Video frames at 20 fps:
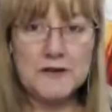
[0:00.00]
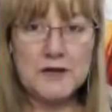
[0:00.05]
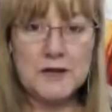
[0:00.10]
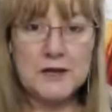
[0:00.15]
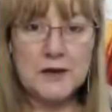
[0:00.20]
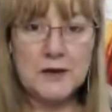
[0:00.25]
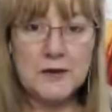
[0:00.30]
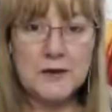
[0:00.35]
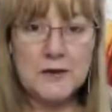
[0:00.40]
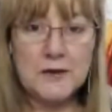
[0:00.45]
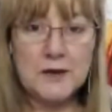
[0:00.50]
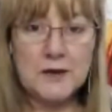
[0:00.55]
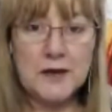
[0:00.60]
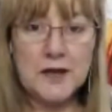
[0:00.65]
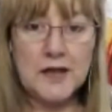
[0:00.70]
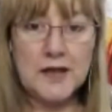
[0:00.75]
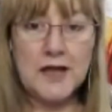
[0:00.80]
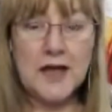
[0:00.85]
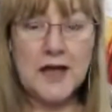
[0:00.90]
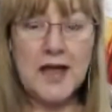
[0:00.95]
video
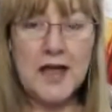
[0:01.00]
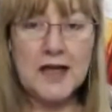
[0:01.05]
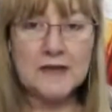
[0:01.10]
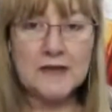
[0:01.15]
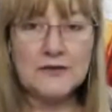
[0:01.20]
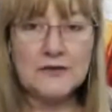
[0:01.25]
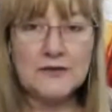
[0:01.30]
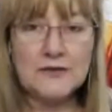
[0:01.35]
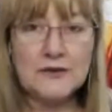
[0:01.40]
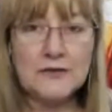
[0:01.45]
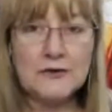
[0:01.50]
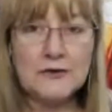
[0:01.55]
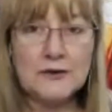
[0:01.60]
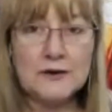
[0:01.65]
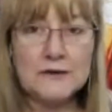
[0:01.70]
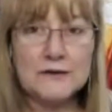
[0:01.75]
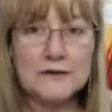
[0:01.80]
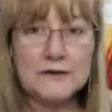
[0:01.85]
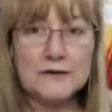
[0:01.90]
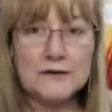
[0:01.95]
and in the
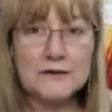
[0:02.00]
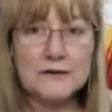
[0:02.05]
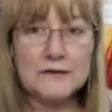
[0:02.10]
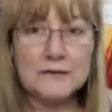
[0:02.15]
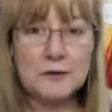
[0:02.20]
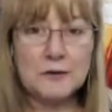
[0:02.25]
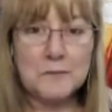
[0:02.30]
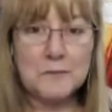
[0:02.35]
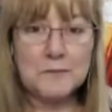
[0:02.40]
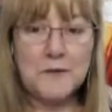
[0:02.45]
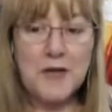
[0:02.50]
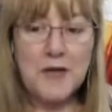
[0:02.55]
transcript.